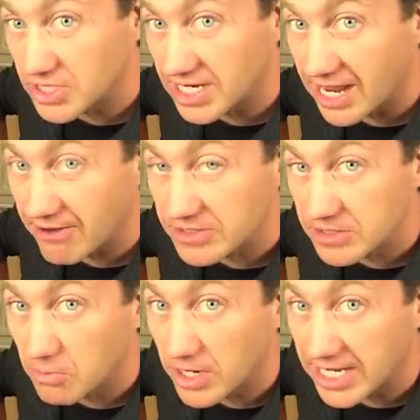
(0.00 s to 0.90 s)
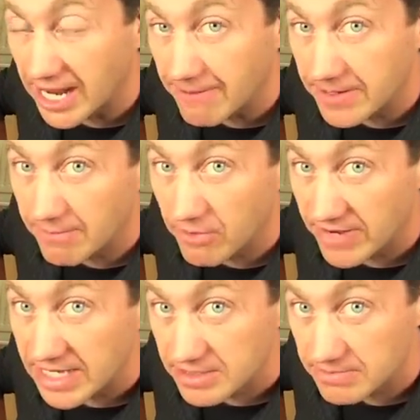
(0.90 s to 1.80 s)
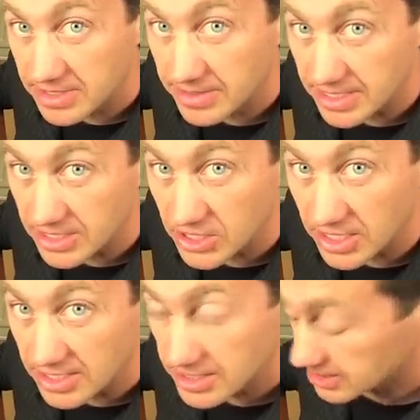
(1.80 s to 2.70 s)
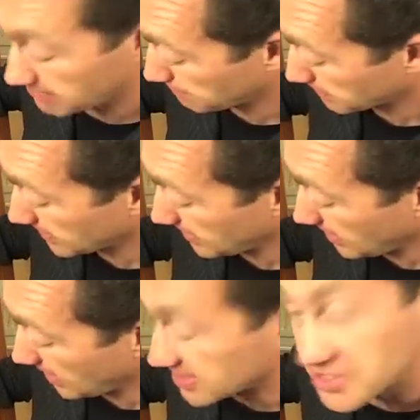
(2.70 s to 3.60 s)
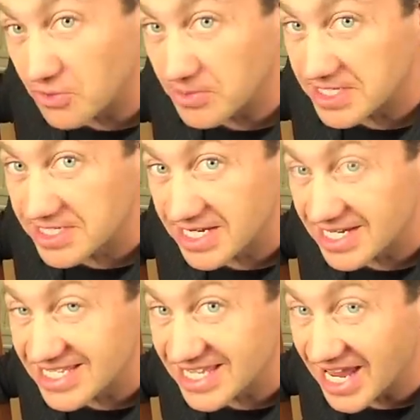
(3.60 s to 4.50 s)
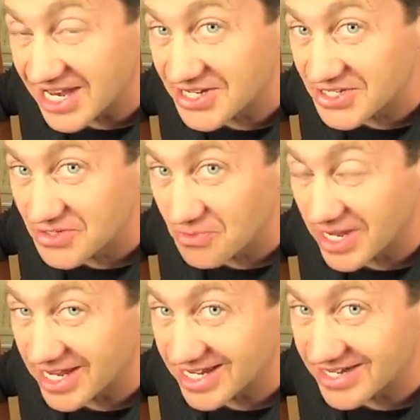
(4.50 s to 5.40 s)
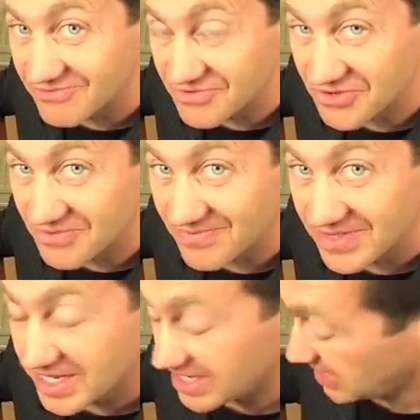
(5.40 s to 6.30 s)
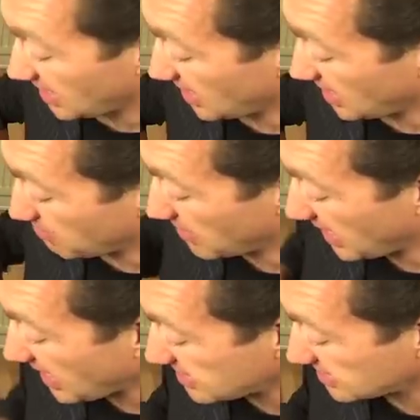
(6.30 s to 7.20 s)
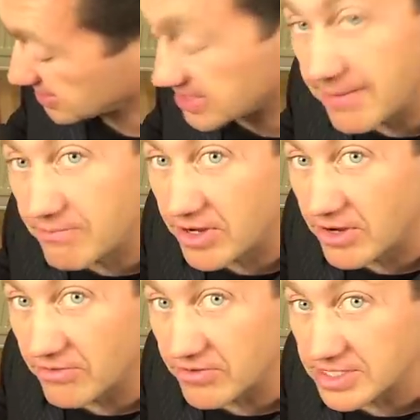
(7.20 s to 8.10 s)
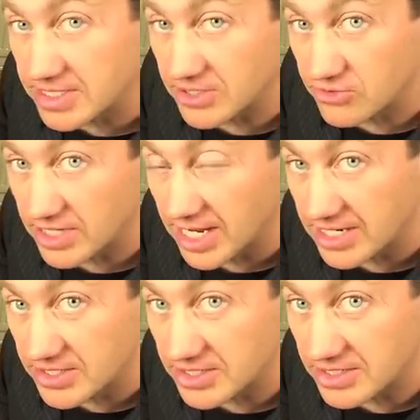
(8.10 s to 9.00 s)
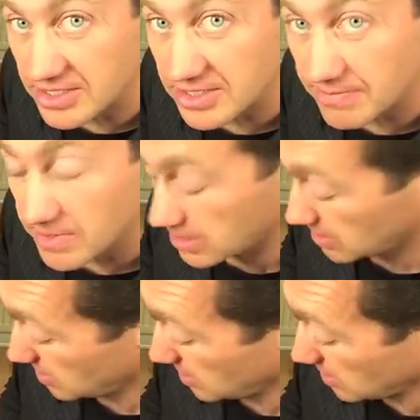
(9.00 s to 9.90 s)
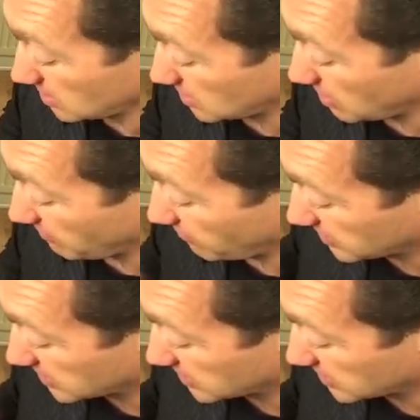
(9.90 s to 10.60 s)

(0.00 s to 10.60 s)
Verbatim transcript: which allow us to work out the number of atoms in these sheets. And it's called the six n squared rule, uh, where n is the number of concentric hexagons. So, for